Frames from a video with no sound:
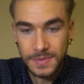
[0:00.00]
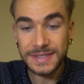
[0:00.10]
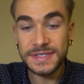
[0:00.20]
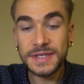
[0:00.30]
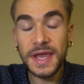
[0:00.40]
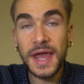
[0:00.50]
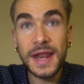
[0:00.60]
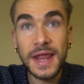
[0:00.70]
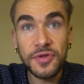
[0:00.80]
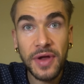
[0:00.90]
I did get
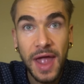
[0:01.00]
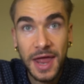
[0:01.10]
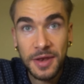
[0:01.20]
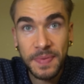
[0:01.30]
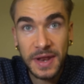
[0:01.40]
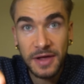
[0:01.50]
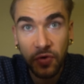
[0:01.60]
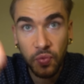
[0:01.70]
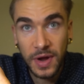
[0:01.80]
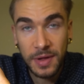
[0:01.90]
another end bit of
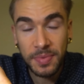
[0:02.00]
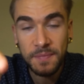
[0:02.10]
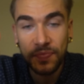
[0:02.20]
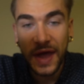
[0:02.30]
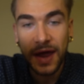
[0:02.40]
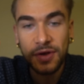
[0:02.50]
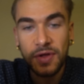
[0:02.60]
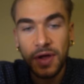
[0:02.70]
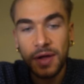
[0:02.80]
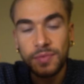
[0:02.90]
a rib that
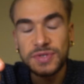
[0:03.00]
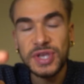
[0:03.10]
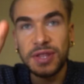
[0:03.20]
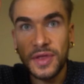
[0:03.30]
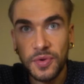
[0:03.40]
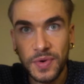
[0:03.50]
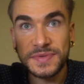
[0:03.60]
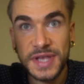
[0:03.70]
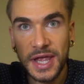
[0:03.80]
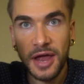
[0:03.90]
uh, was like the
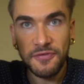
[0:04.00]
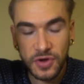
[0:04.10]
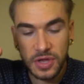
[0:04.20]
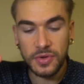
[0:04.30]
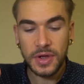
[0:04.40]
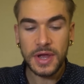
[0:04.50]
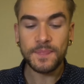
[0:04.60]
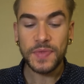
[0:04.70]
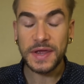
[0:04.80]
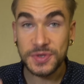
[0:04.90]
ribs they cut for you.
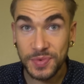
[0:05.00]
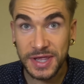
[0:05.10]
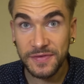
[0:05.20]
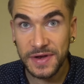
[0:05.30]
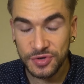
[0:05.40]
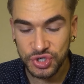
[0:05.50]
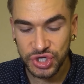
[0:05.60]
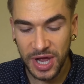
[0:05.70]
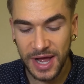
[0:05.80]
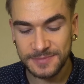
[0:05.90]
I did want to give another
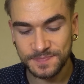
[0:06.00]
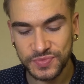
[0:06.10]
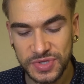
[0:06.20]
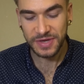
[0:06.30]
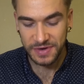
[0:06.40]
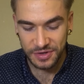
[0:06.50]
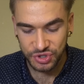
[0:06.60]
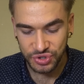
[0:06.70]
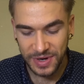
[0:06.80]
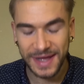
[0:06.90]
shot, give another
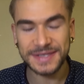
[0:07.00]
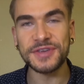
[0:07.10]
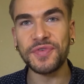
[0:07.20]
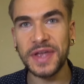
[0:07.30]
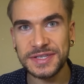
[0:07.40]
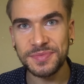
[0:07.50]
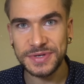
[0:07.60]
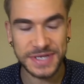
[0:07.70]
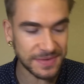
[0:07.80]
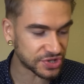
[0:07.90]
try, see if we get some
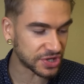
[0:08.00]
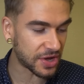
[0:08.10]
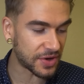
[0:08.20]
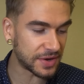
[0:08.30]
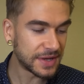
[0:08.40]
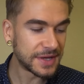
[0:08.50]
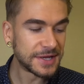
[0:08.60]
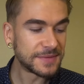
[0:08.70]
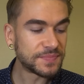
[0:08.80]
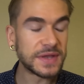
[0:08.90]
redemption going,
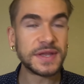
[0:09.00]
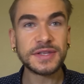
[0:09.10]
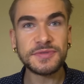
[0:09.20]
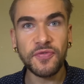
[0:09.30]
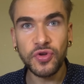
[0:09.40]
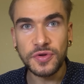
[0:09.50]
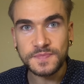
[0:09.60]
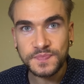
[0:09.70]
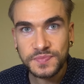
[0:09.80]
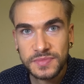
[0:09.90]
and did get some fruit.
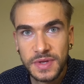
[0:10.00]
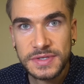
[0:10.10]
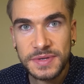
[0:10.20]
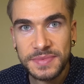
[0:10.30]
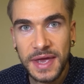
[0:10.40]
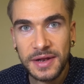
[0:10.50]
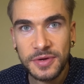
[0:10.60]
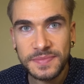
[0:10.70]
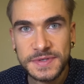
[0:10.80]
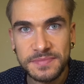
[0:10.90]
Some
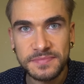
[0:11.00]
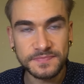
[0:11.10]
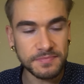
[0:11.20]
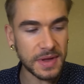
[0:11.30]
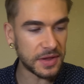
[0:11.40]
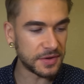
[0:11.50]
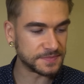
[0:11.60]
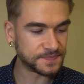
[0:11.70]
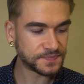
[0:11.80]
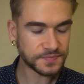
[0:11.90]
cantaloupe and some melon,
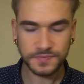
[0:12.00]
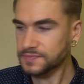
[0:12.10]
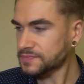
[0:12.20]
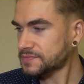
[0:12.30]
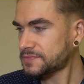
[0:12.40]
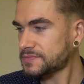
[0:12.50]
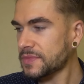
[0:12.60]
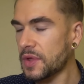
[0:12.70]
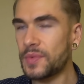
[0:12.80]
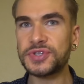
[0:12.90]

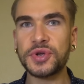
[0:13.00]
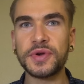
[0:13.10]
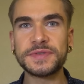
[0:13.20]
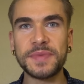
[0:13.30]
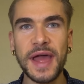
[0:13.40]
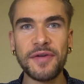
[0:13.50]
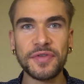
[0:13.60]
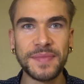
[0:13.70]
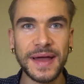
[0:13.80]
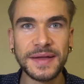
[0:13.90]
which of course I'm going to have
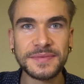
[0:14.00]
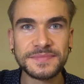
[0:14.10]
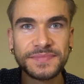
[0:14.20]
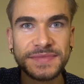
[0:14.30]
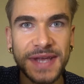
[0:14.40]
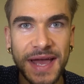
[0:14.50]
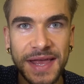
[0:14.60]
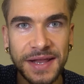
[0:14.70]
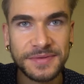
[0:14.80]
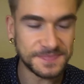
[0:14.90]
with my
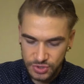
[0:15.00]
Tajín.